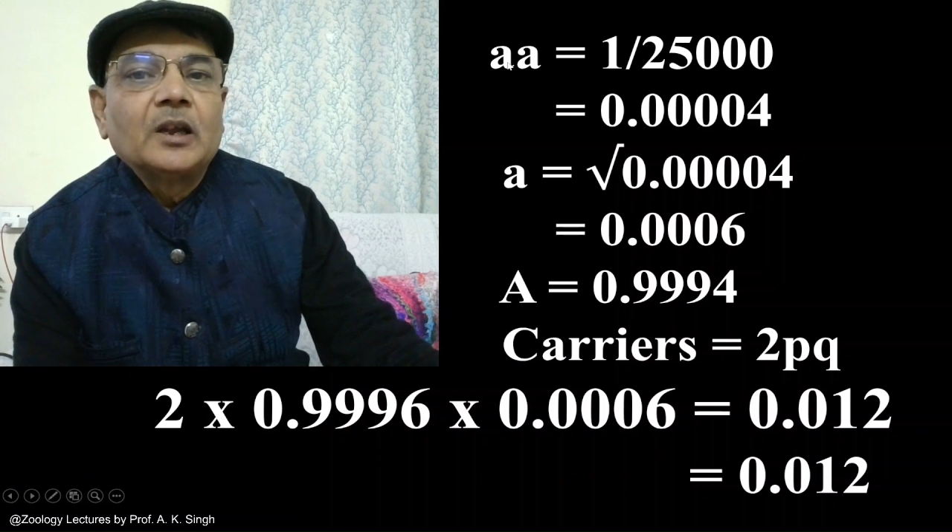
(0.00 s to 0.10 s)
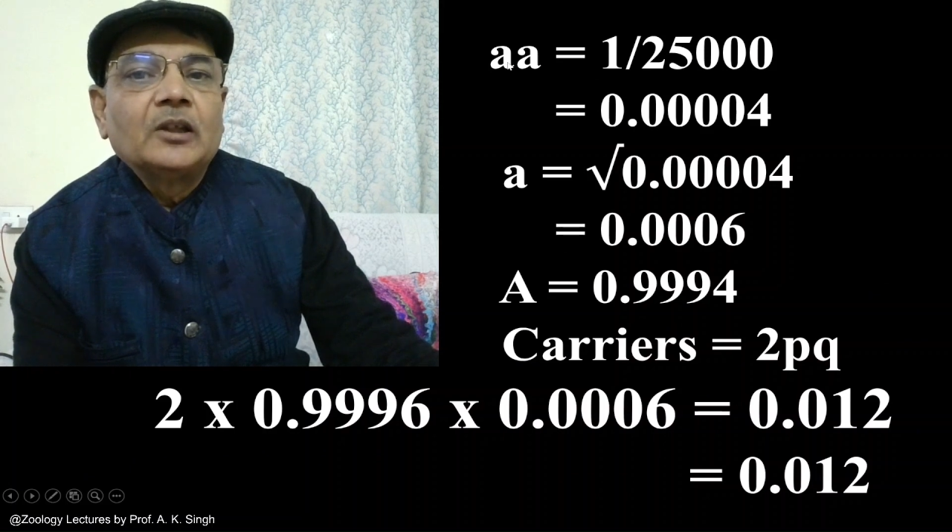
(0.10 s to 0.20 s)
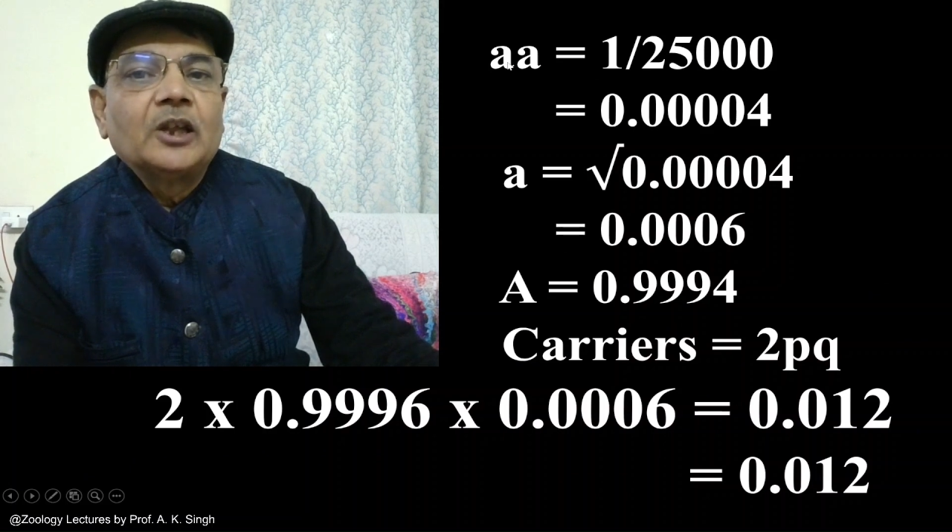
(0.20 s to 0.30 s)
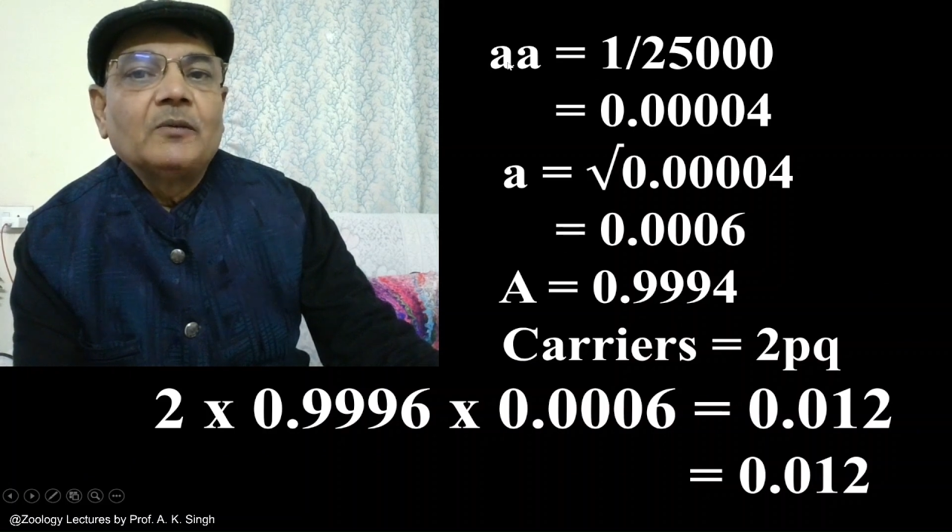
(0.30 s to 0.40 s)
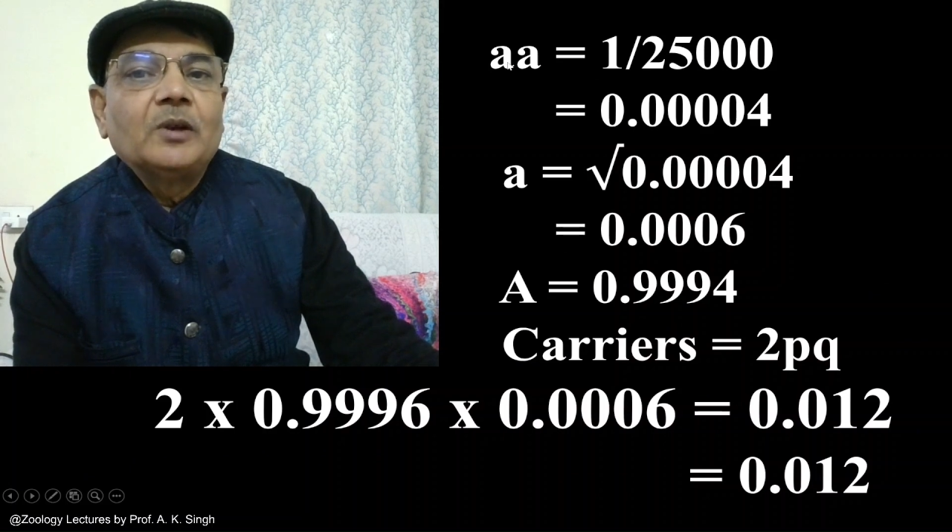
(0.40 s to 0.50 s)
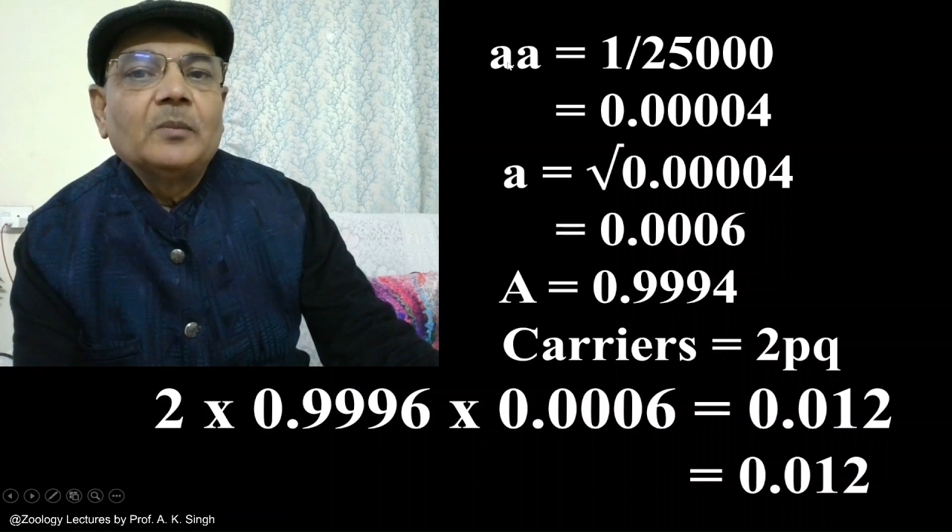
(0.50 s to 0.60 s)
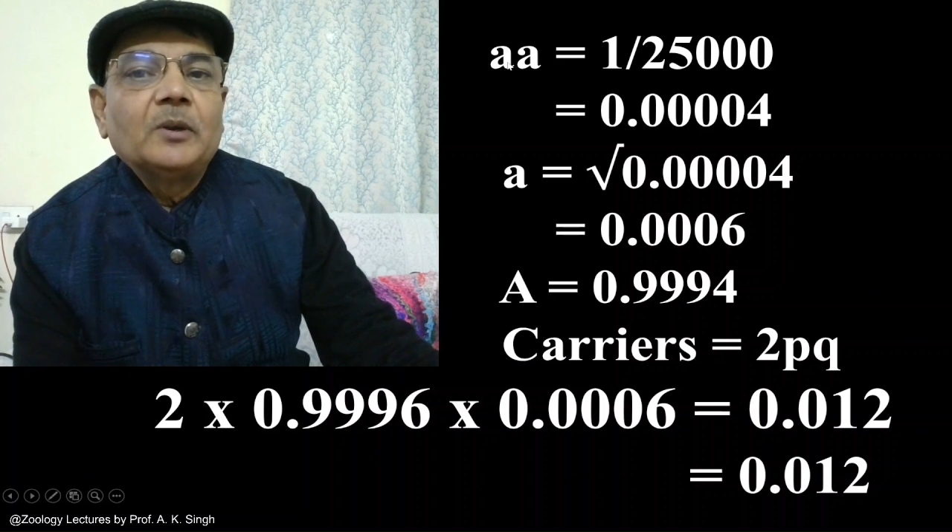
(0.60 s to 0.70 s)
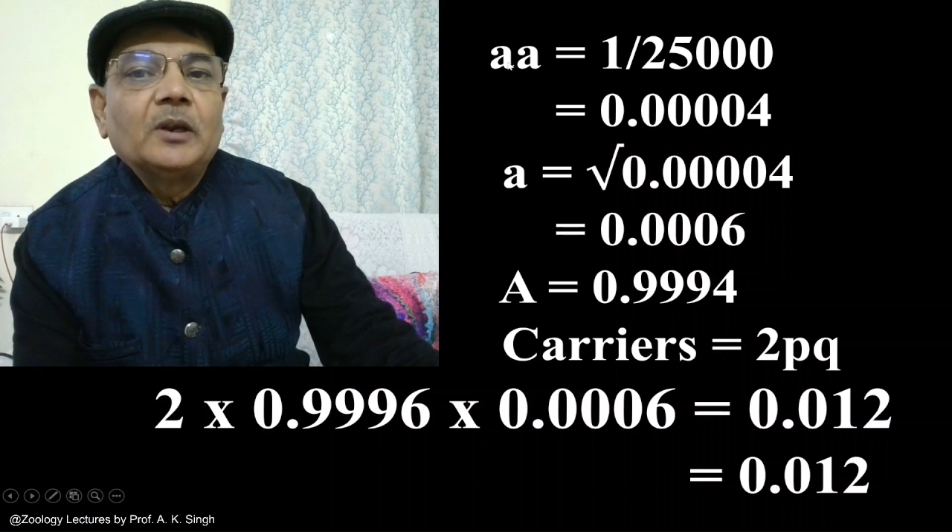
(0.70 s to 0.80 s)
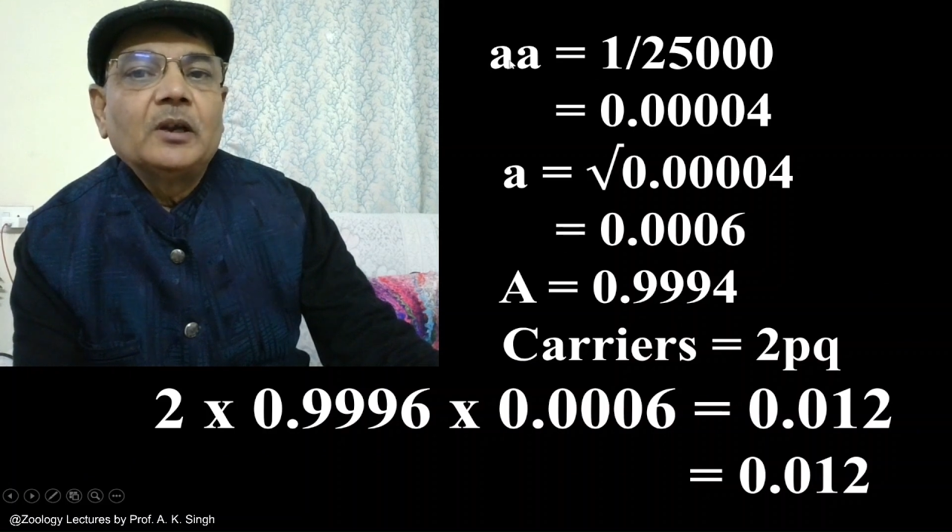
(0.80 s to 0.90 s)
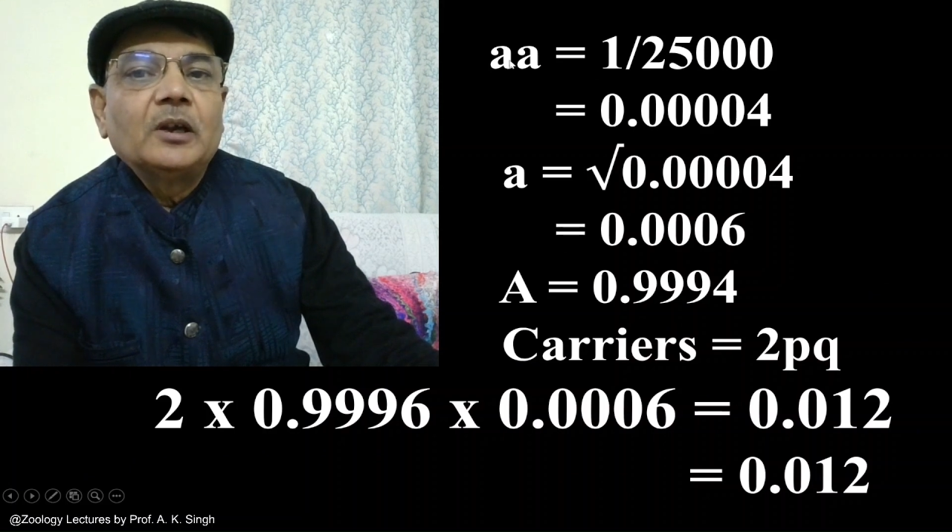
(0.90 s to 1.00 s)
they will
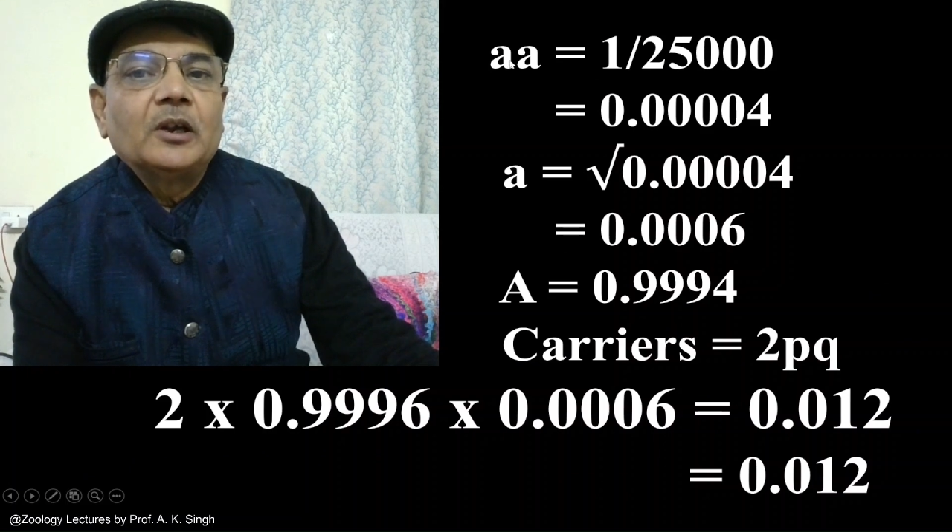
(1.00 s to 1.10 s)
be